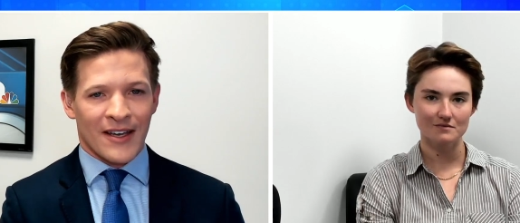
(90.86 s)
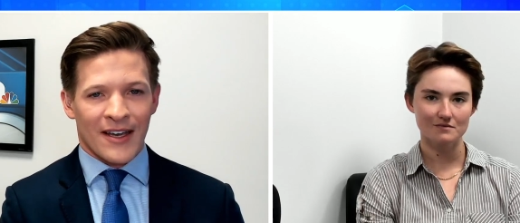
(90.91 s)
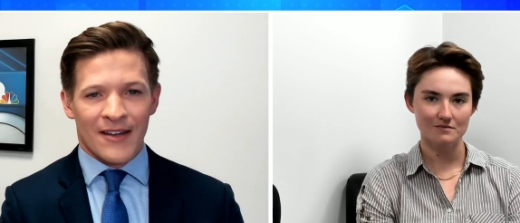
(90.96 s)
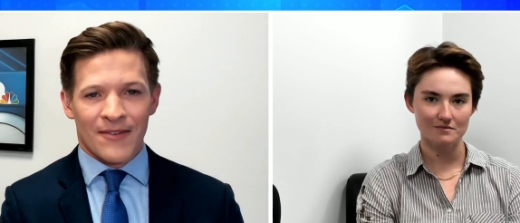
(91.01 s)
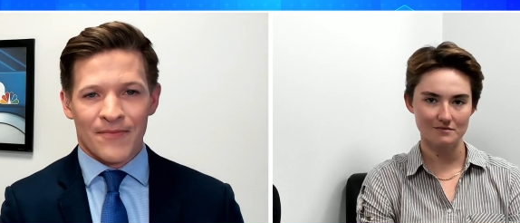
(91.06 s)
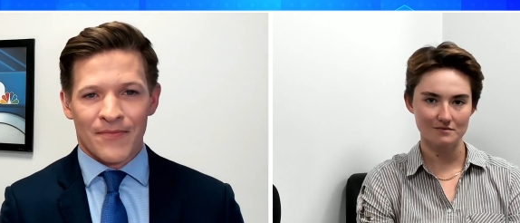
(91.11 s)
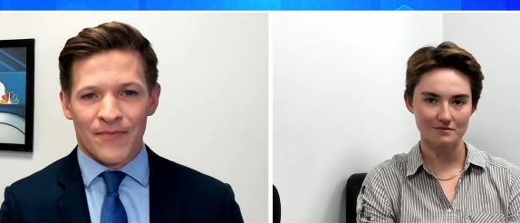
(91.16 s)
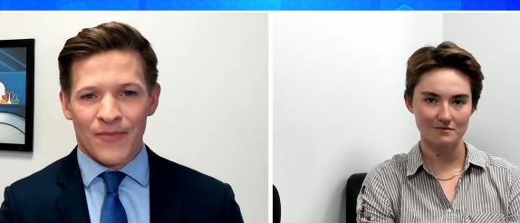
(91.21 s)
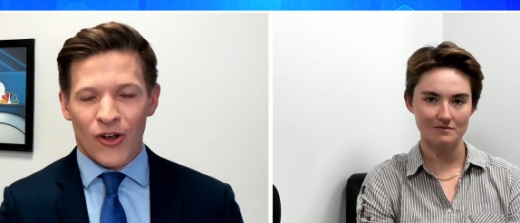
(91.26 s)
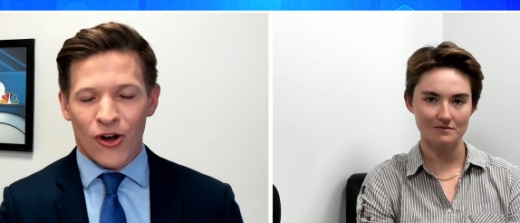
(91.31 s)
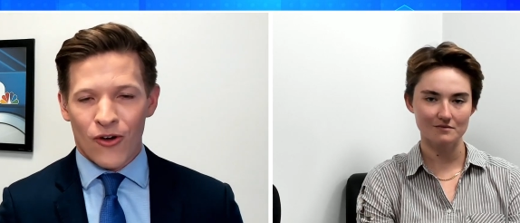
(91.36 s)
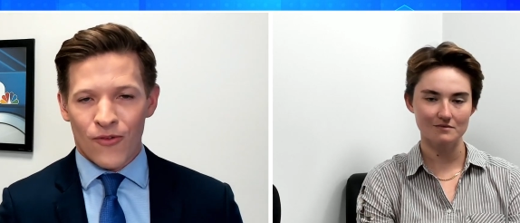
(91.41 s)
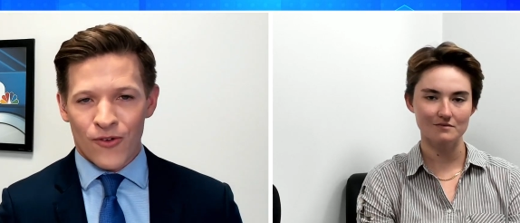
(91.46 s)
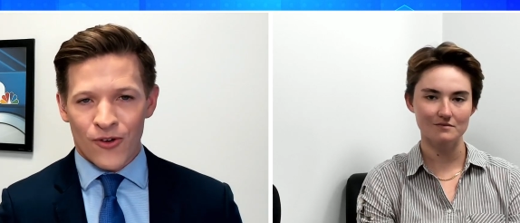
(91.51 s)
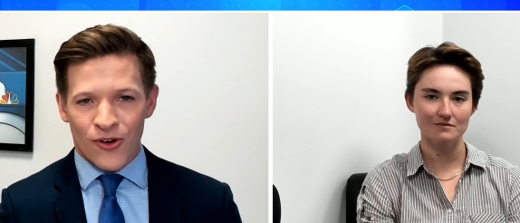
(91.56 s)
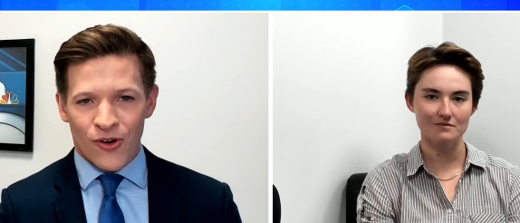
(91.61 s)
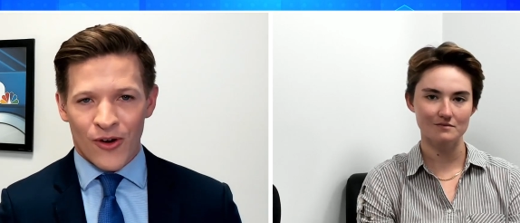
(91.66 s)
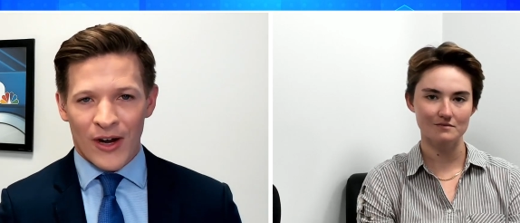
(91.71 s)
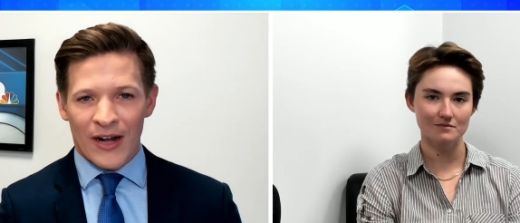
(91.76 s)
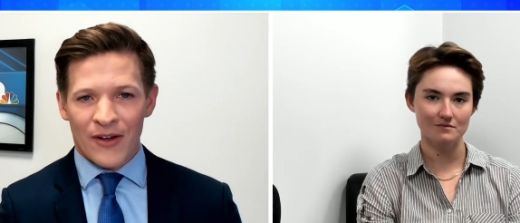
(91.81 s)
Speaker 1: at
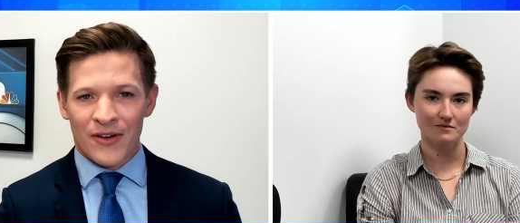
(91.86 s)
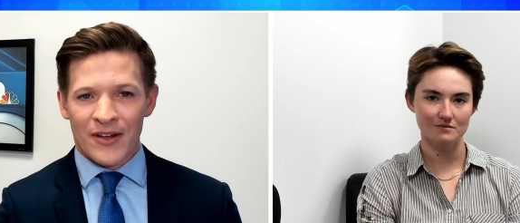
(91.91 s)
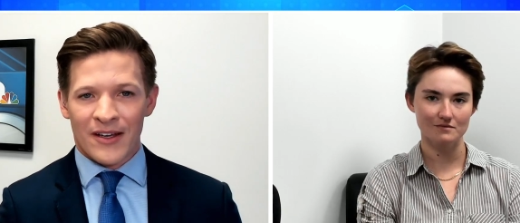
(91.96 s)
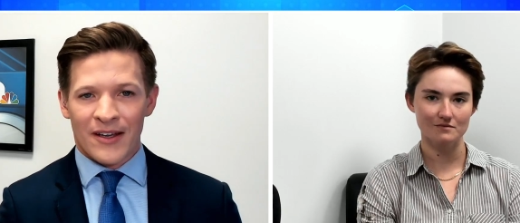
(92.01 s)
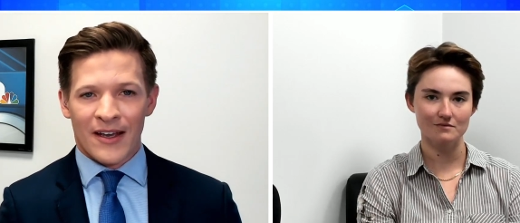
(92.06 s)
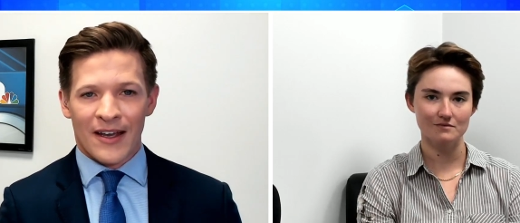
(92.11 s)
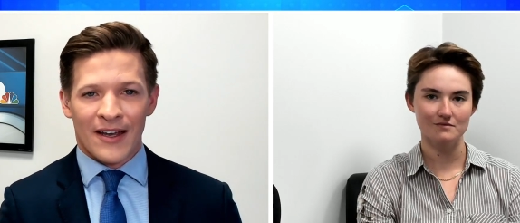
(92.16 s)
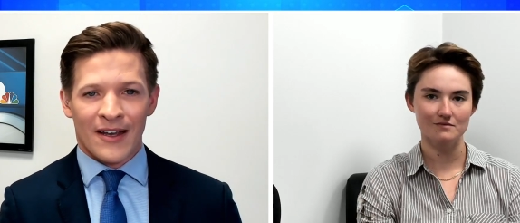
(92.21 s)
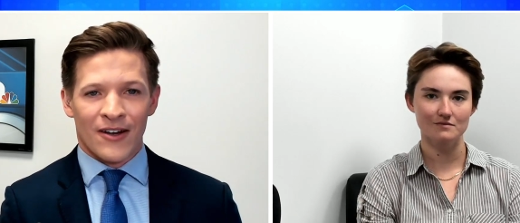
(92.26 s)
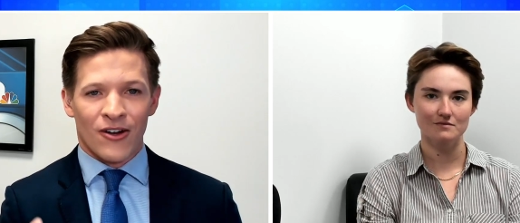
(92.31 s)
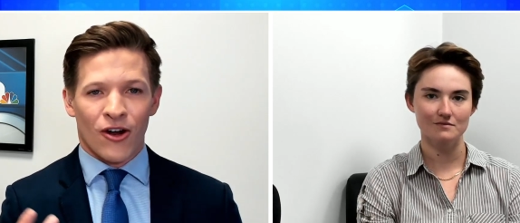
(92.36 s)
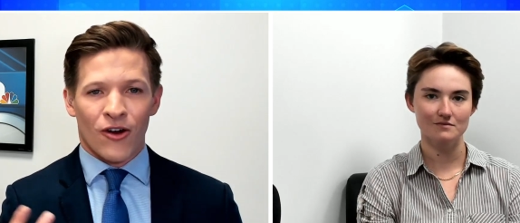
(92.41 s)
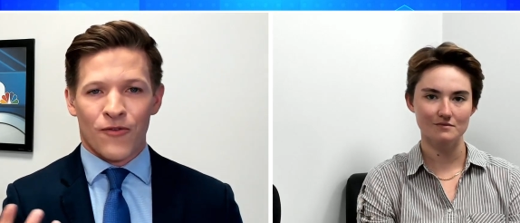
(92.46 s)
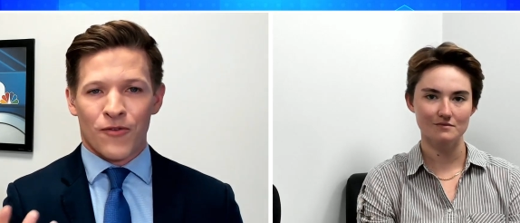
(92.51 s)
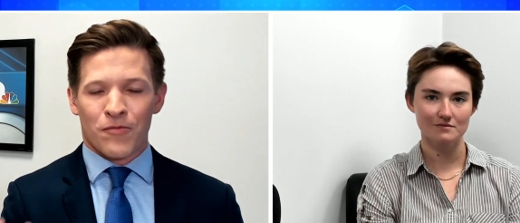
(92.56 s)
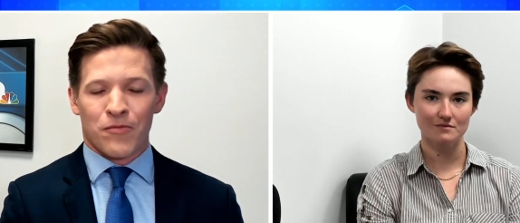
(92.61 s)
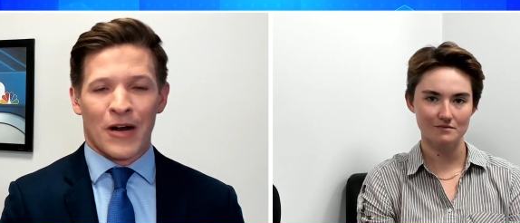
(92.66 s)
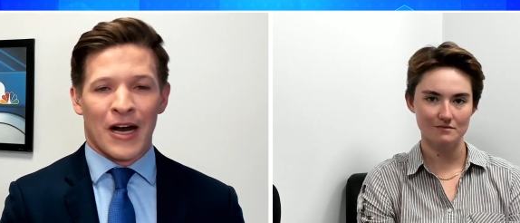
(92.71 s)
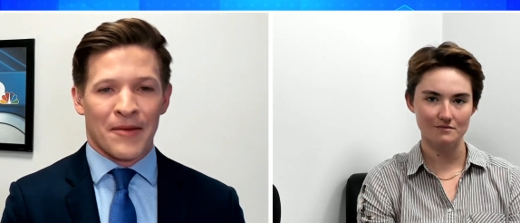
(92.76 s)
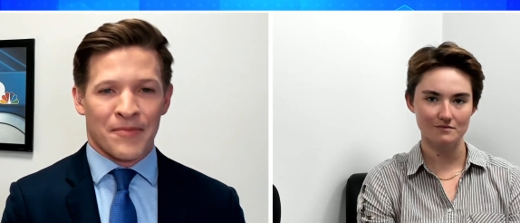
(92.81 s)
overcrowding and
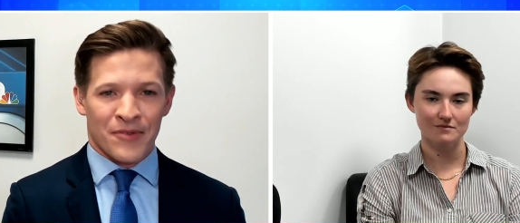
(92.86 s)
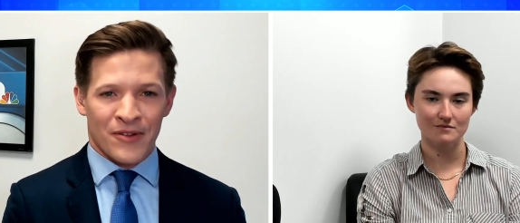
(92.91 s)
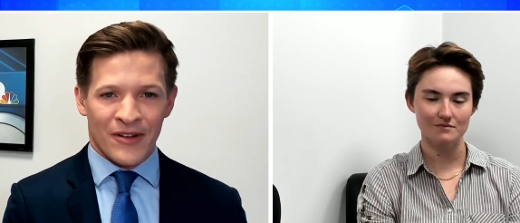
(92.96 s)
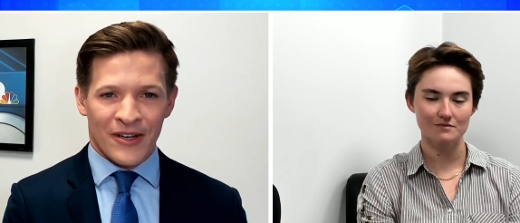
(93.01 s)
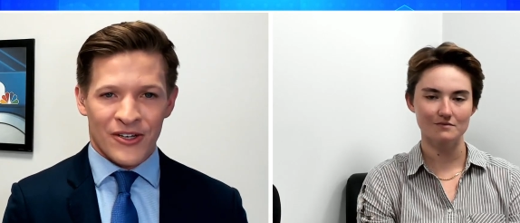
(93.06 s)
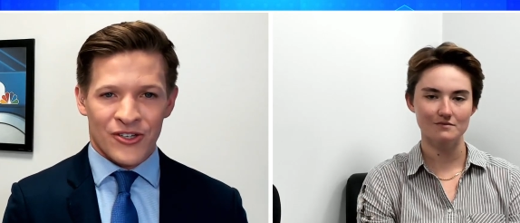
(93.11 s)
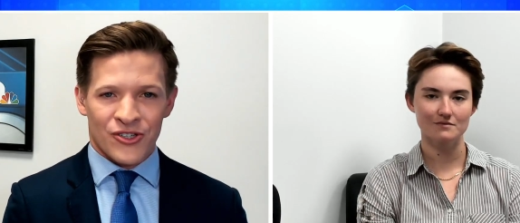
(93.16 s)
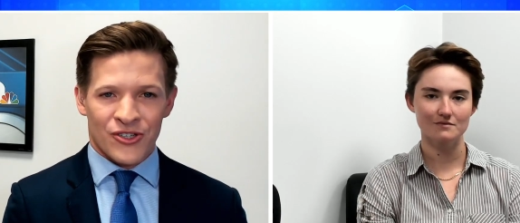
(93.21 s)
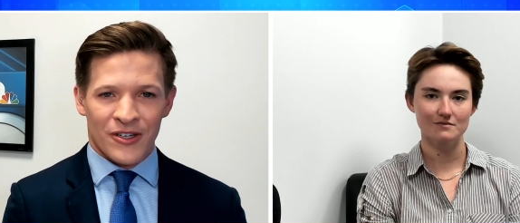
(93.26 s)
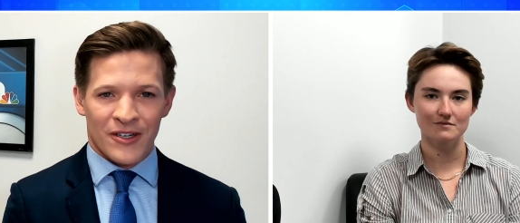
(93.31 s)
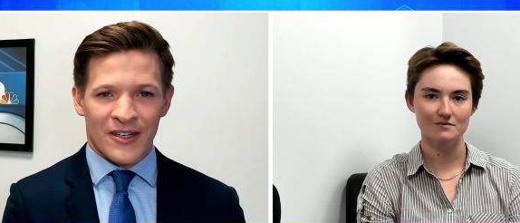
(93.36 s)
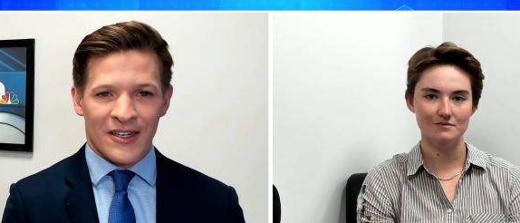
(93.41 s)
overpopulation